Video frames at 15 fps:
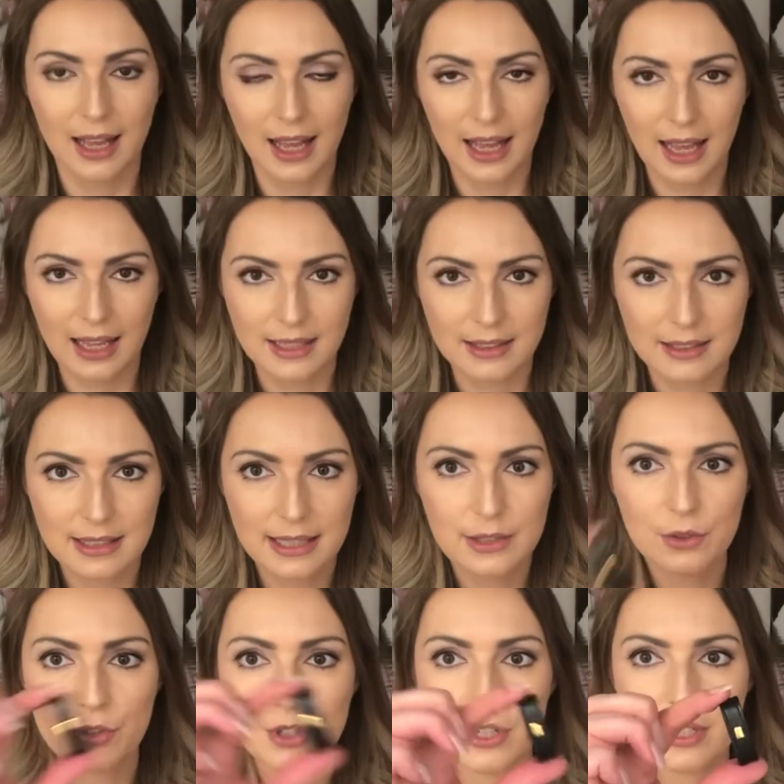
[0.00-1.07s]
And then
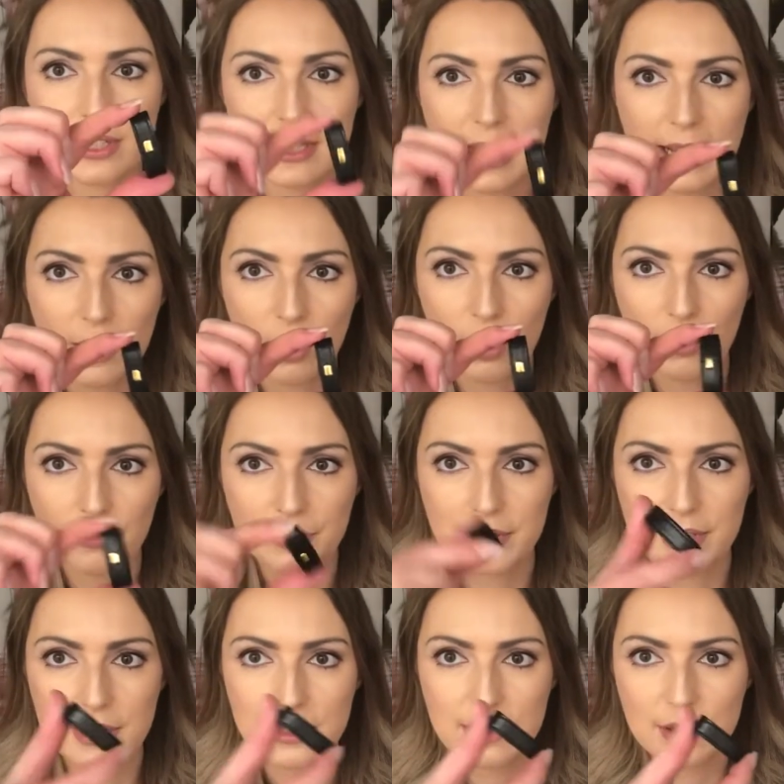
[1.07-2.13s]
you just take off
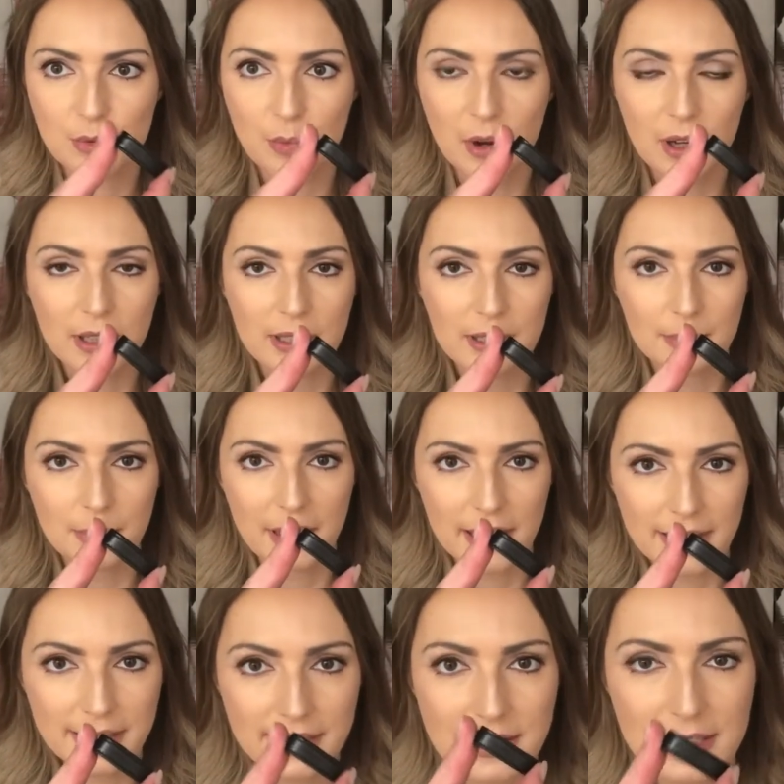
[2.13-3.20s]
this small
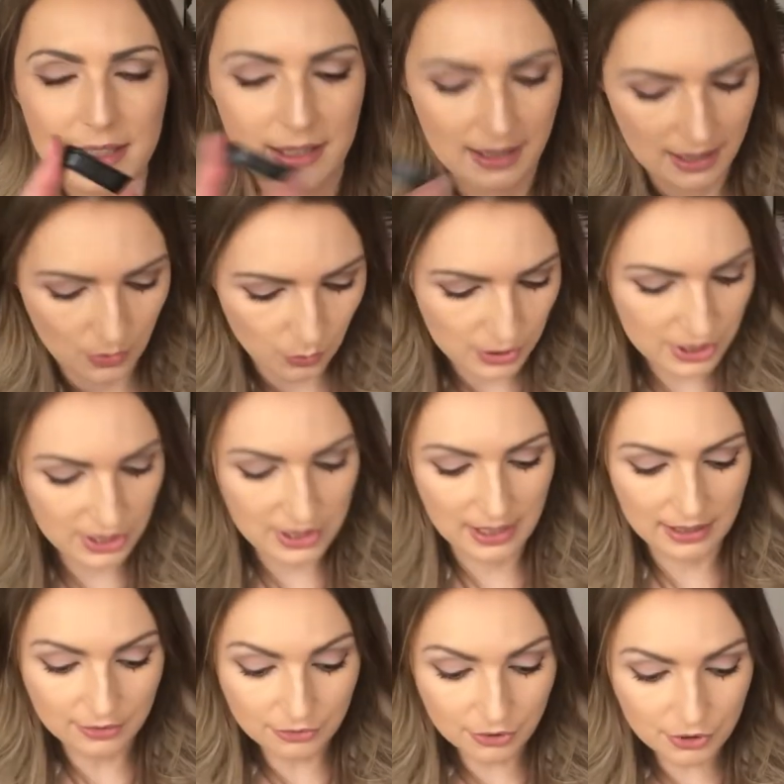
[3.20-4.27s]
part, which is
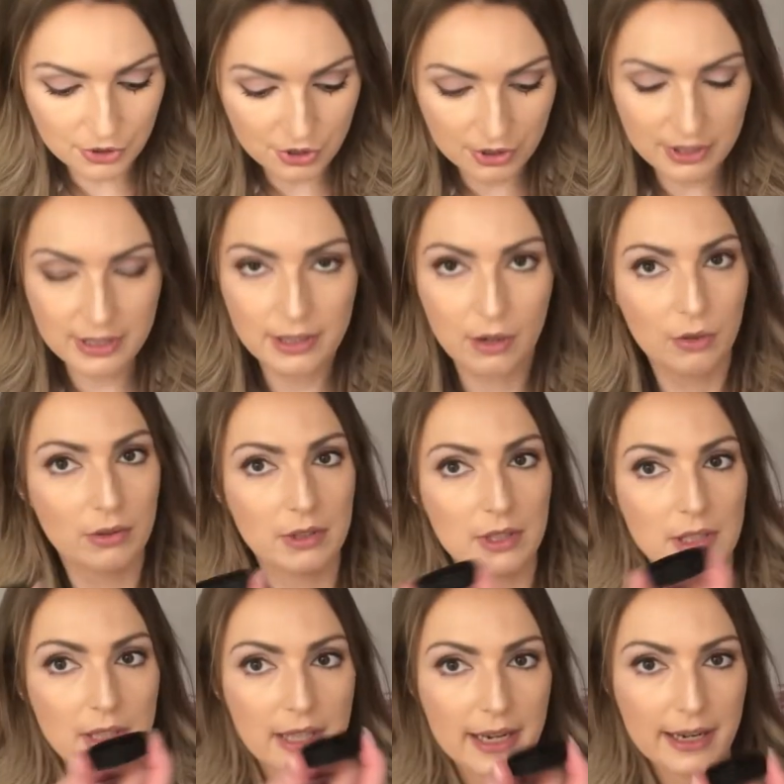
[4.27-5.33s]
unfortunately
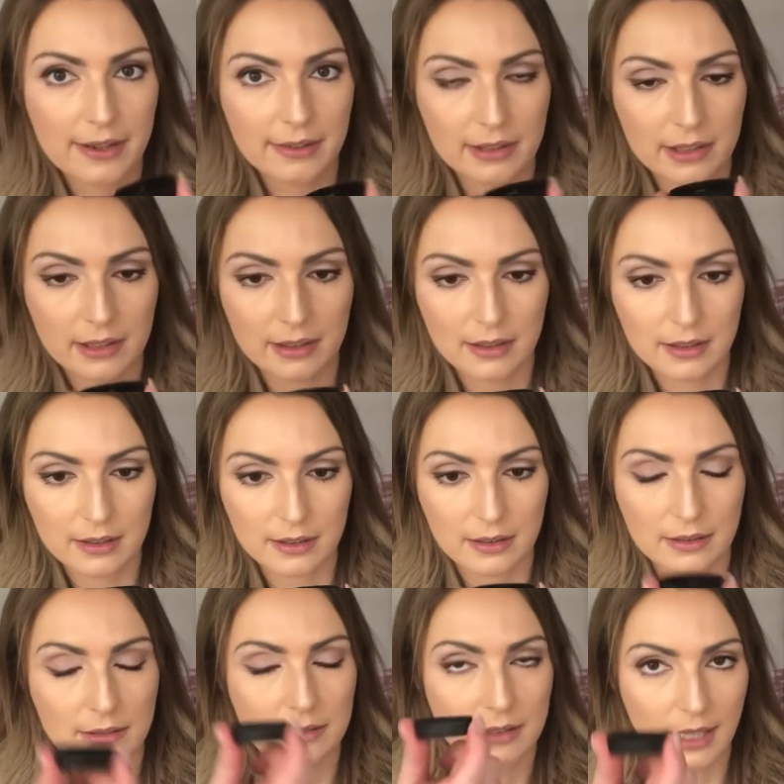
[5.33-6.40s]
only there in
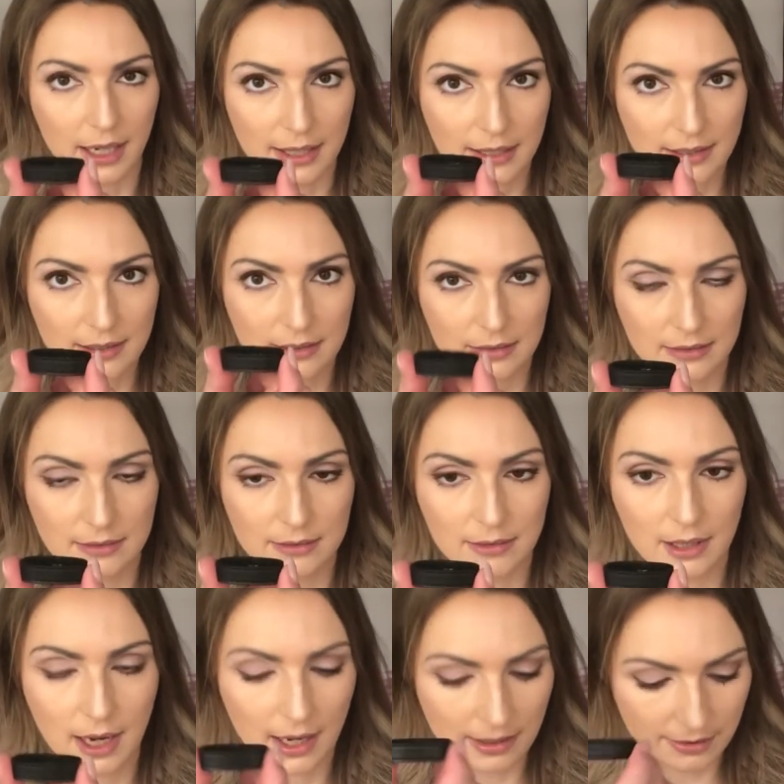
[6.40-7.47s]
the dark
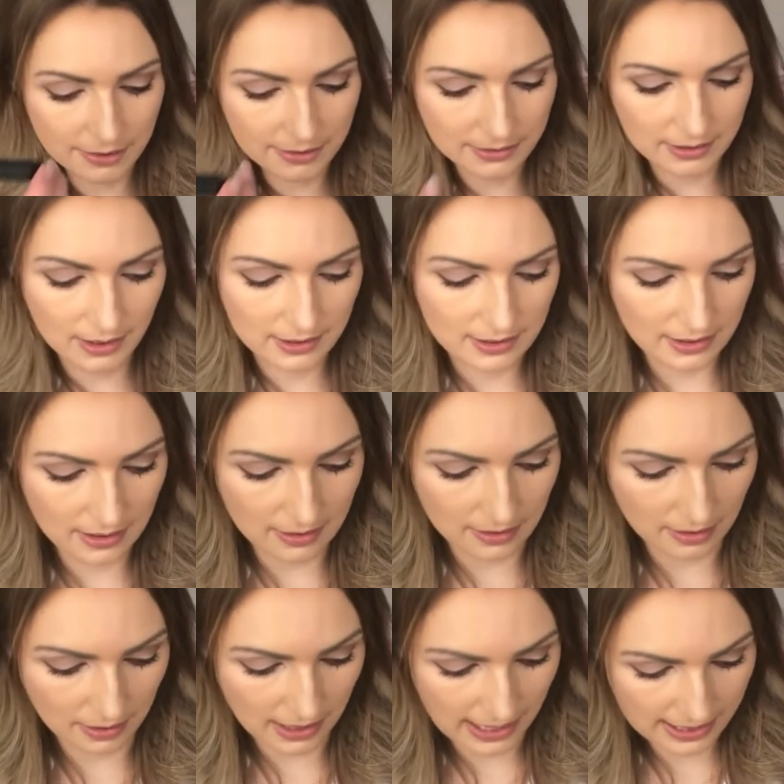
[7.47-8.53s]
color, not in
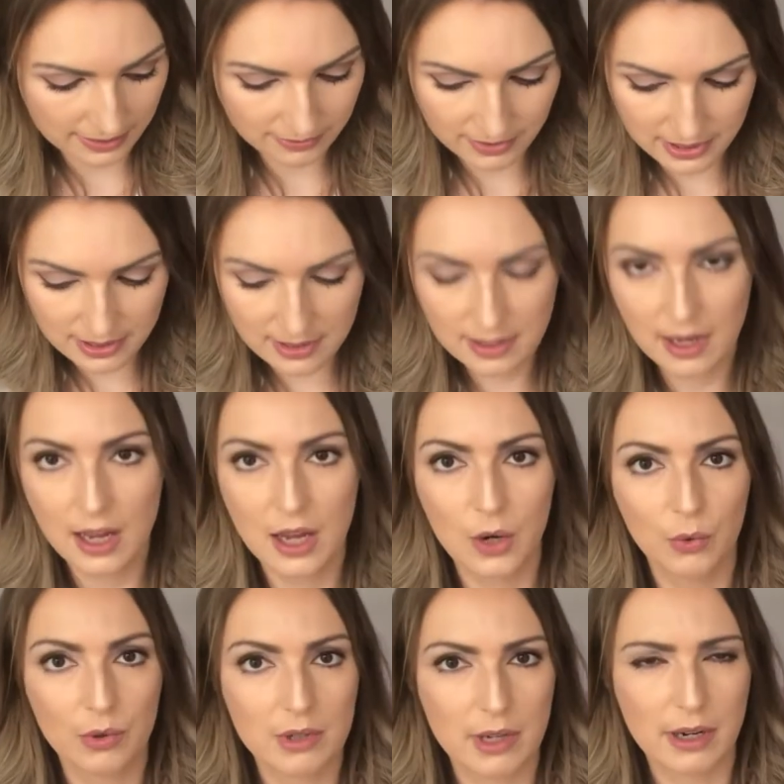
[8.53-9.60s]
the canvas,
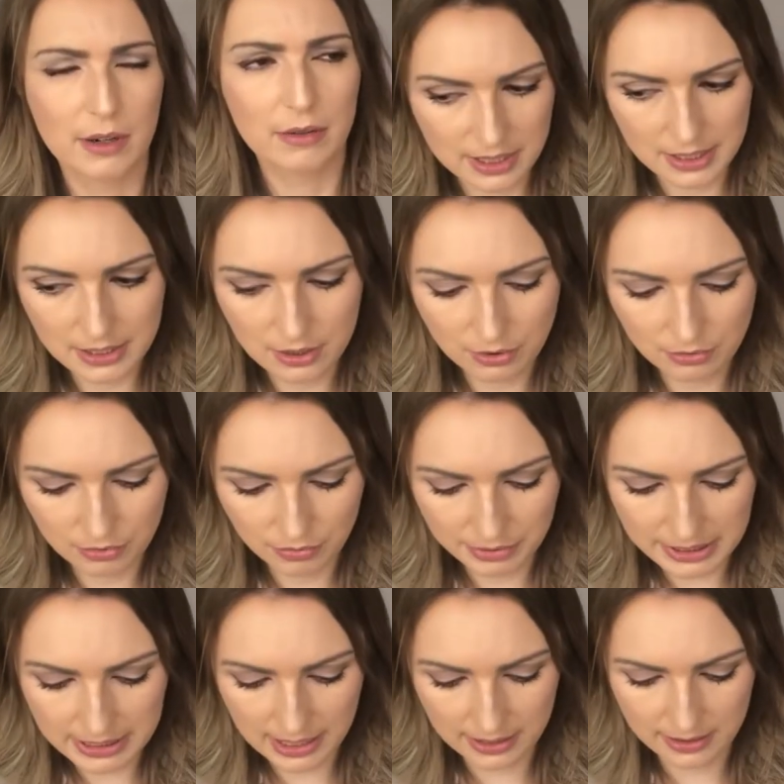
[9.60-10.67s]
which I really don't
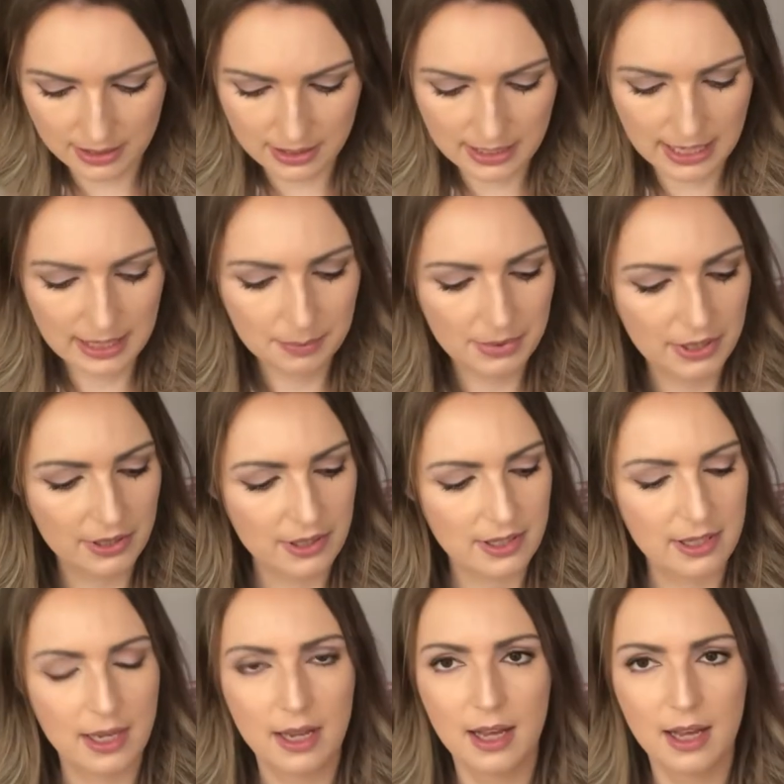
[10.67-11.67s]
really understand, because